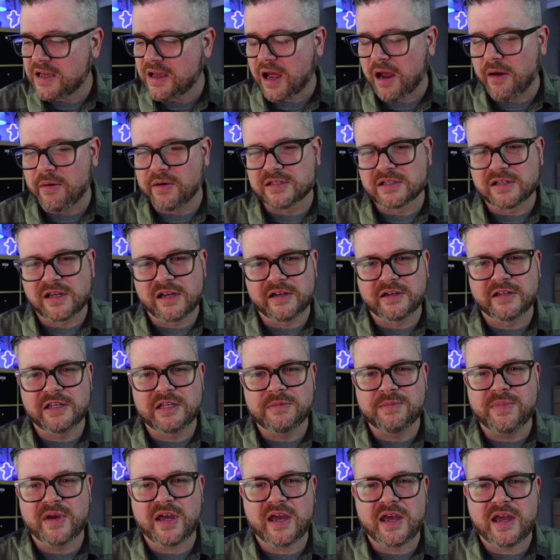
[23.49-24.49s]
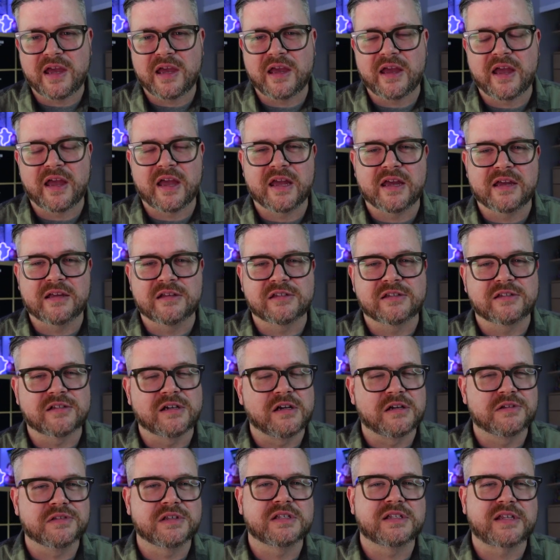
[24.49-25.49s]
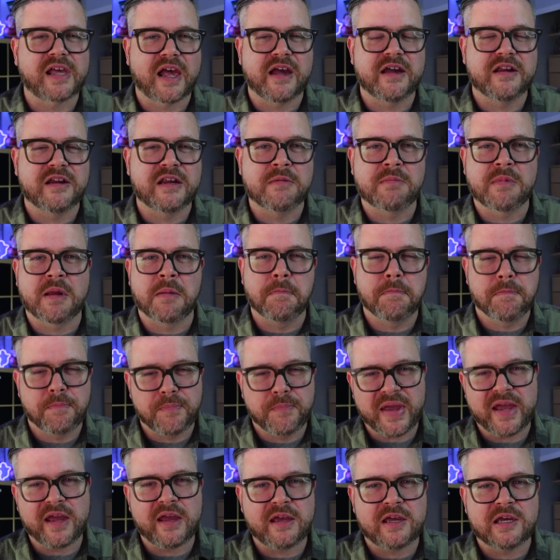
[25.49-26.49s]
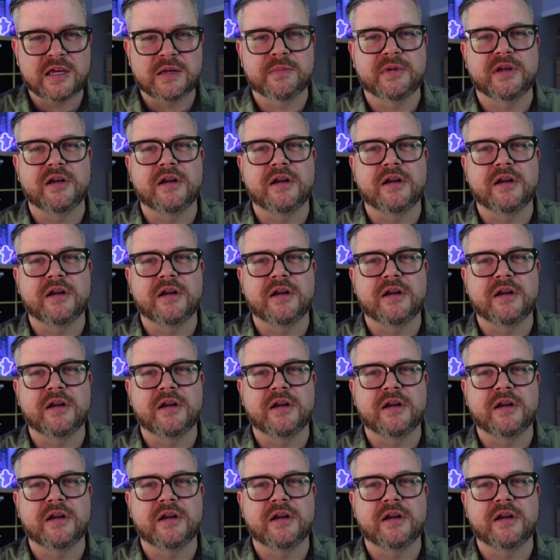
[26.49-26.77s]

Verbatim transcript: I was on eBay and saw this item and bam,